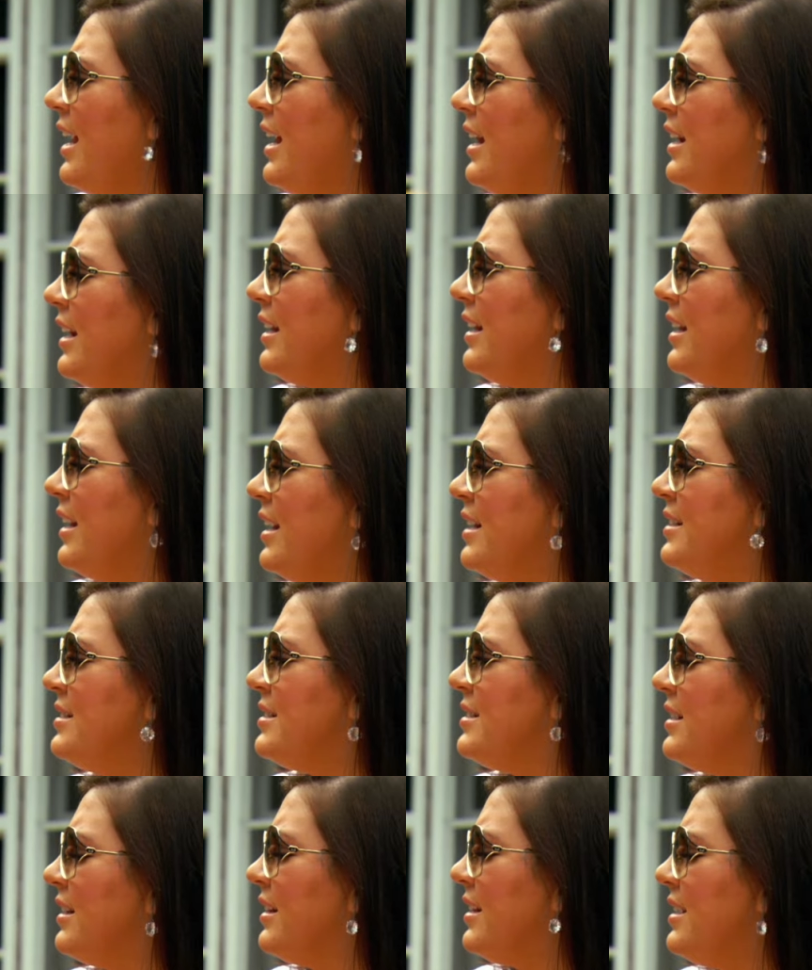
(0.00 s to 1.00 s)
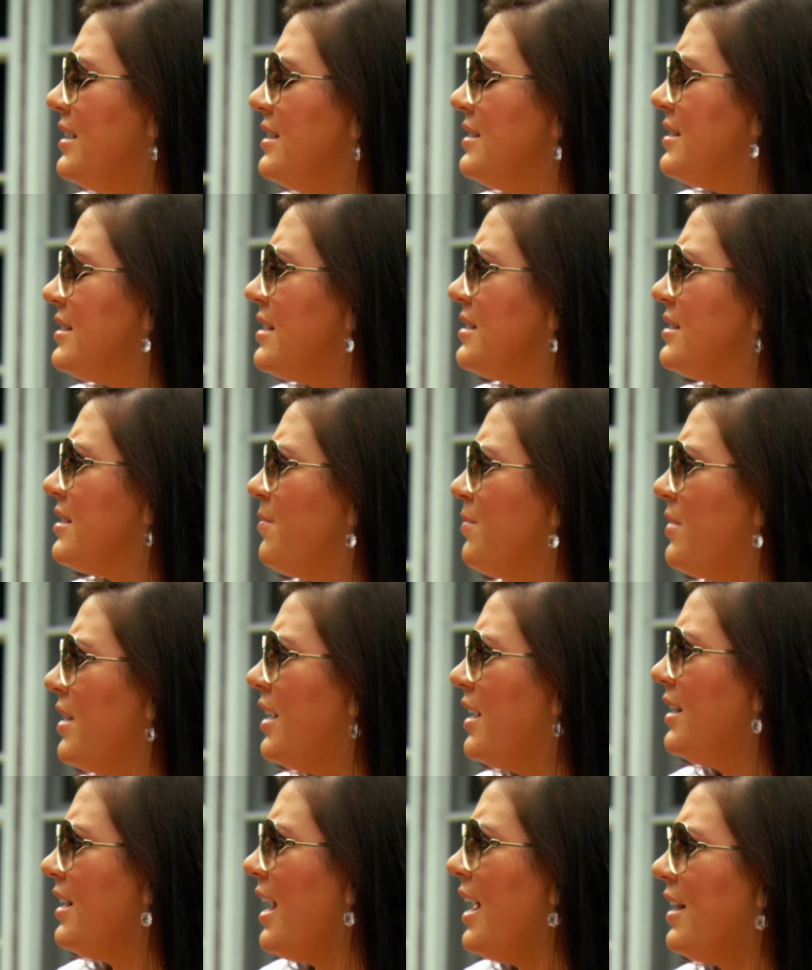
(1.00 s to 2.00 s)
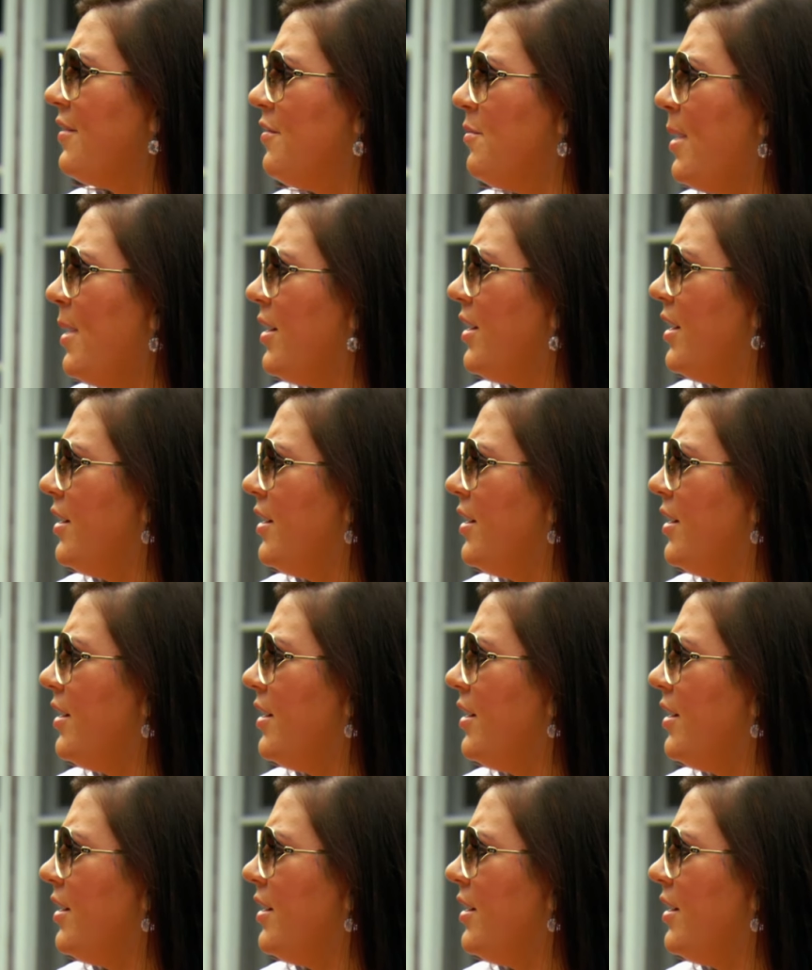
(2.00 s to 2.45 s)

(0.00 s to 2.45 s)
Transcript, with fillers: it instantly says something negative about